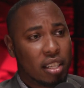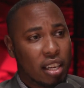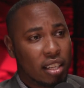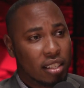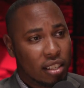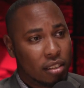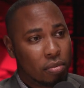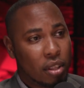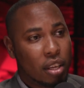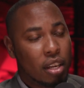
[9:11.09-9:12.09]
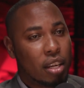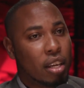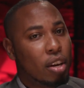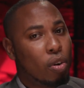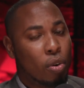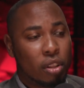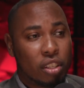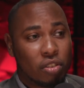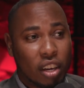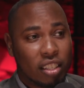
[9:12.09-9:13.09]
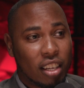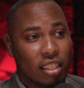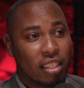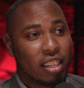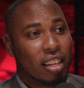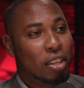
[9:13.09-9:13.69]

that exist within all the structures,